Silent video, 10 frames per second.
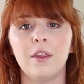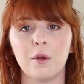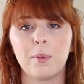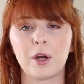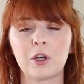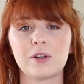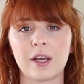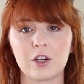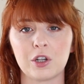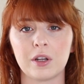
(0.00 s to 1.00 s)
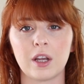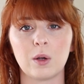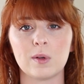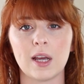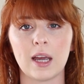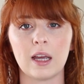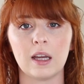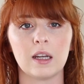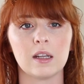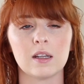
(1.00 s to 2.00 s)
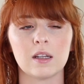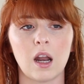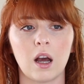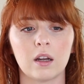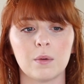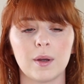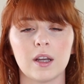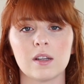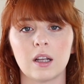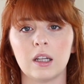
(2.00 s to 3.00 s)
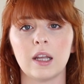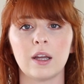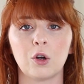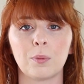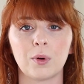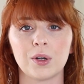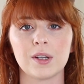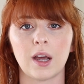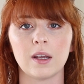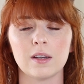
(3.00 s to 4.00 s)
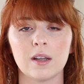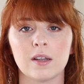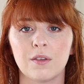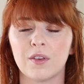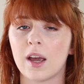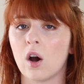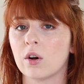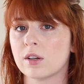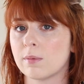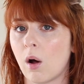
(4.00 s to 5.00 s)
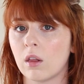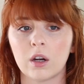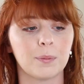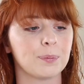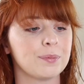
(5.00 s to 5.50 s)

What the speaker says: The bigger section that you take, it is not going to be as clean or precise as if they are smaller.